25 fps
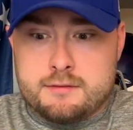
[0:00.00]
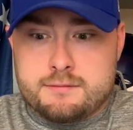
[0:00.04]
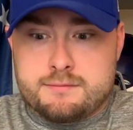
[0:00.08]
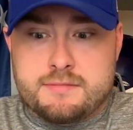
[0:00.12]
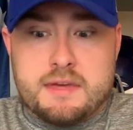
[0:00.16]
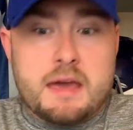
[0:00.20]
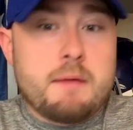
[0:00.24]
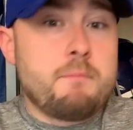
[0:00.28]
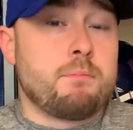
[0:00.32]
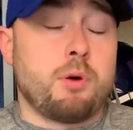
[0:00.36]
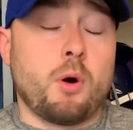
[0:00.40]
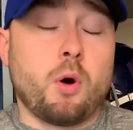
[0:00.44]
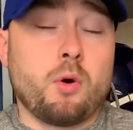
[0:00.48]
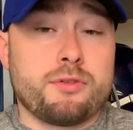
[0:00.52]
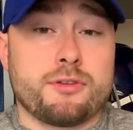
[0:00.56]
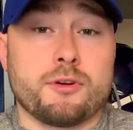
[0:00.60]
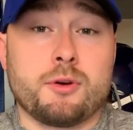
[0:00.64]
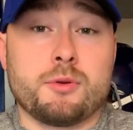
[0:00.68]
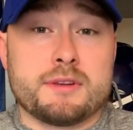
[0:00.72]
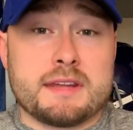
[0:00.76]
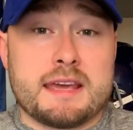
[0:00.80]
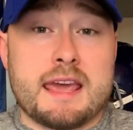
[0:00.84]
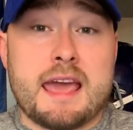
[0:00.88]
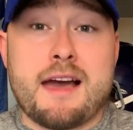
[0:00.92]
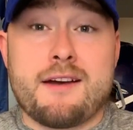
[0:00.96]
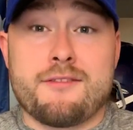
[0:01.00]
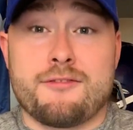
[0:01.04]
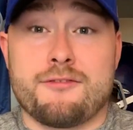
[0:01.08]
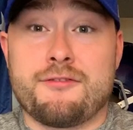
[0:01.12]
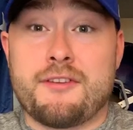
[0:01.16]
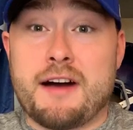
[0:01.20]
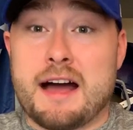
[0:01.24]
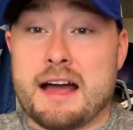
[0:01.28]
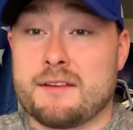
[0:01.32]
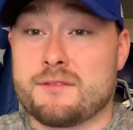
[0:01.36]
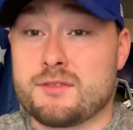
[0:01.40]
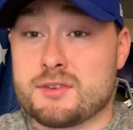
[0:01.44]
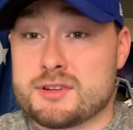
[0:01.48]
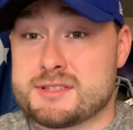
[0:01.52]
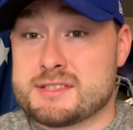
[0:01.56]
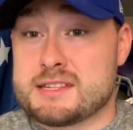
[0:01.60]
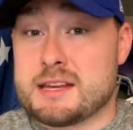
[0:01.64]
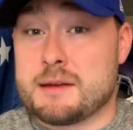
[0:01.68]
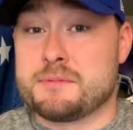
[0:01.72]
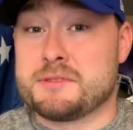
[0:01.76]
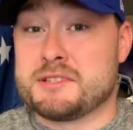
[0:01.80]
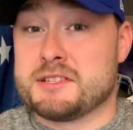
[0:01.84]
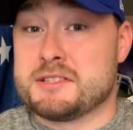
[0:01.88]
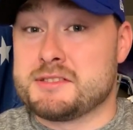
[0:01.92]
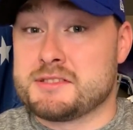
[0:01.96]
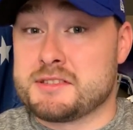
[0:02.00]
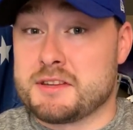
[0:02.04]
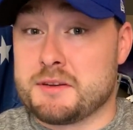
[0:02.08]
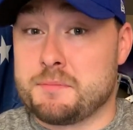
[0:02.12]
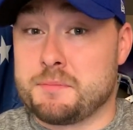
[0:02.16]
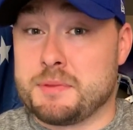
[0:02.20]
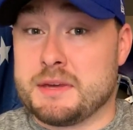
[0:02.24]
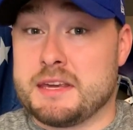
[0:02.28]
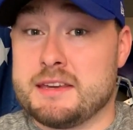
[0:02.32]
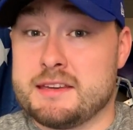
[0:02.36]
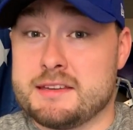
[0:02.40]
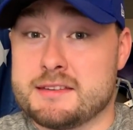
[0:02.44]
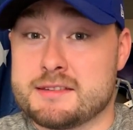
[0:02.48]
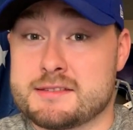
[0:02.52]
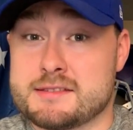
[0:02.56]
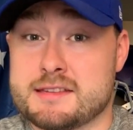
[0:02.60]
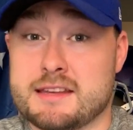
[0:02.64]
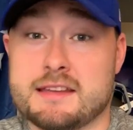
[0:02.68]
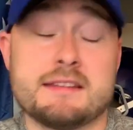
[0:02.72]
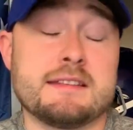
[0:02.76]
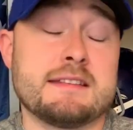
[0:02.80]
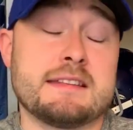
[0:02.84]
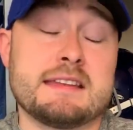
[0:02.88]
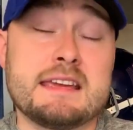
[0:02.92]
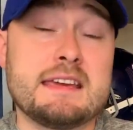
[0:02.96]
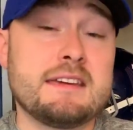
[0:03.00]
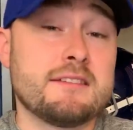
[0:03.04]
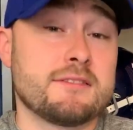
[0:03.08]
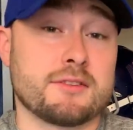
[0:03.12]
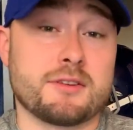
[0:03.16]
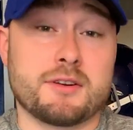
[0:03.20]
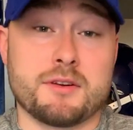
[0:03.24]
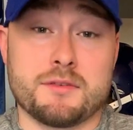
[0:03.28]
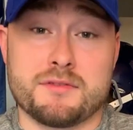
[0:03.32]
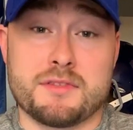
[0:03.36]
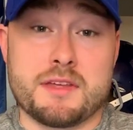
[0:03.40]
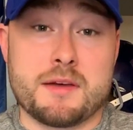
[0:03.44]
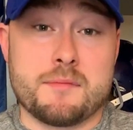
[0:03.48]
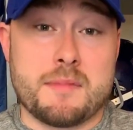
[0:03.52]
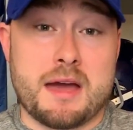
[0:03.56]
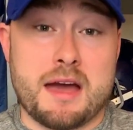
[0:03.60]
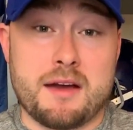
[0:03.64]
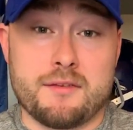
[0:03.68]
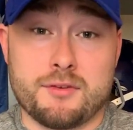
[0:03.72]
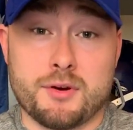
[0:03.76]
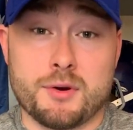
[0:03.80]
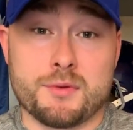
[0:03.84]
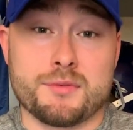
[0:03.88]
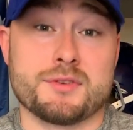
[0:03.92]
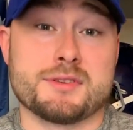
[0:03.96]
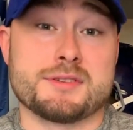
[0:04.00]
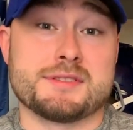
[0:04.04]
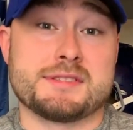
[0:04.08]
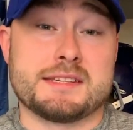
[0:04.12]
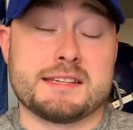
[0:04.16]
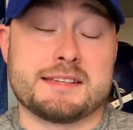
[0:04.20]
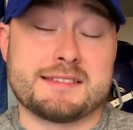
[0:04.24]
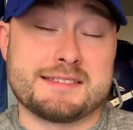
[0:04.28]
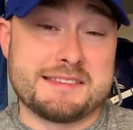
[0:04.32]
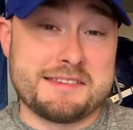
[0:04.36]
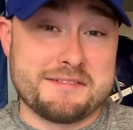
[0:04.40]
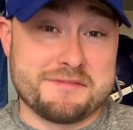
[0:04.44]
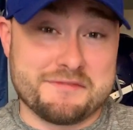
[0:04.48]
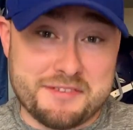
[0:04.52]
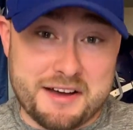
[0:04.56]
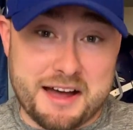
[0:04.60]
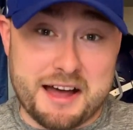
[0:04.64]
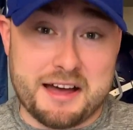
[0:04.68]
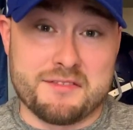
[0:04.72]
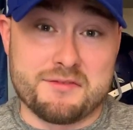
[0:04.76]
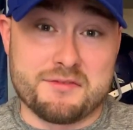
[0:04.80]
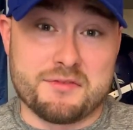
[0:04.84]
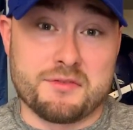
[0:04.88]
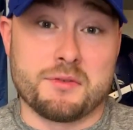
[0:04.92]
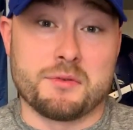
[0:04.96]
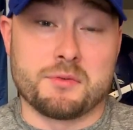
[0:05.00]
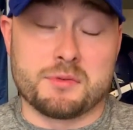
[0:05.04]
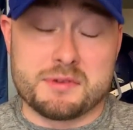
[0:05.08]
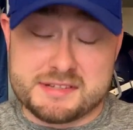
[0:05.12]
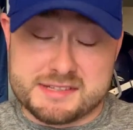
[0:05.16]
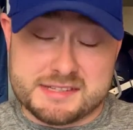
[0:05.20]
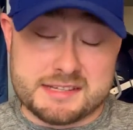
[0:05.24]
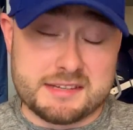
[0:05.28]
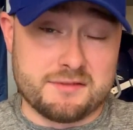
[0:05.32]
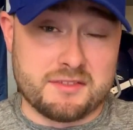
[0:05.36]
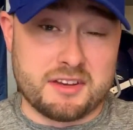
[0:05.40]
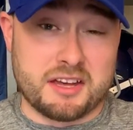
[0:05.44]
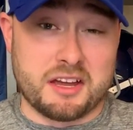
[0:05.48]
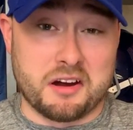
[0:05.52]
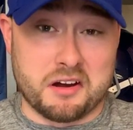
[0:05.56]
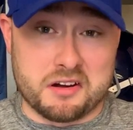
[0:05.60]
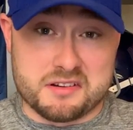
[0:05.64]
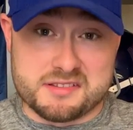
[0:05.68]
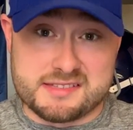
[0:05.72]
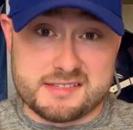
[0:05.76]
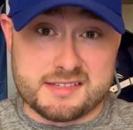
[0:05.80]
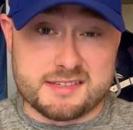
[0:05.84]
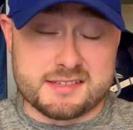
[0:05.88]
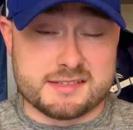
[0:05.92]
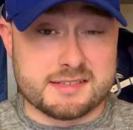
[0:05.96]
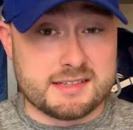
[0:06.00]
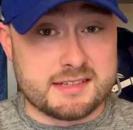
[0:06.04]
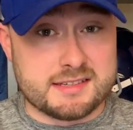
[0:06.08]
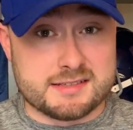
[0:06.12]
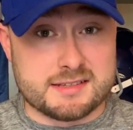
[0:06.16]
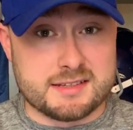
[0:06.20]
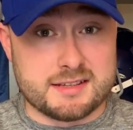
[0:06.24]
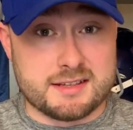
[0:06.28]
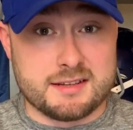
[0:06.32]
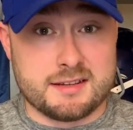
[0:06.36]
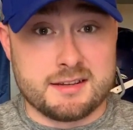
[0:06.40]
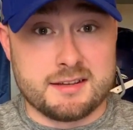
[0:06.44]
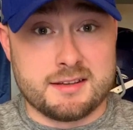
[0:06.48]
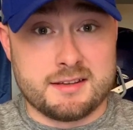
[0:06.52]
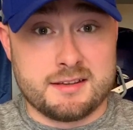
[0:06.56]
they both only have 5 receptions apiece, and neither of them have over 65 receiving yards this season.